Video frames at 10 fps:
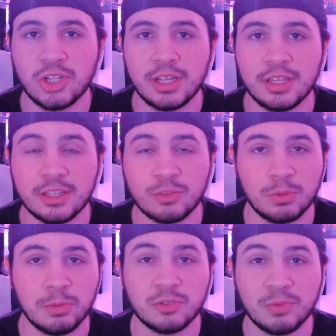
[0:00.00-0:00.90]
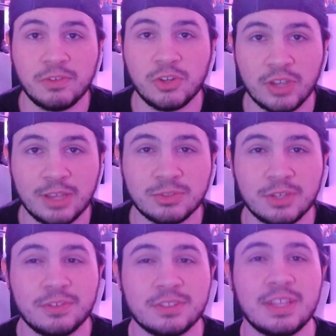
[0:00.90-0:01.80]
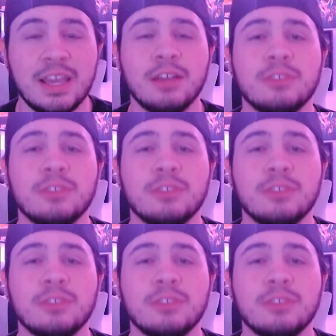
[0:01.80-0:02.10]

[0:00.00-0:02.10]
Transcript: and that's where most of my video game stuff is now.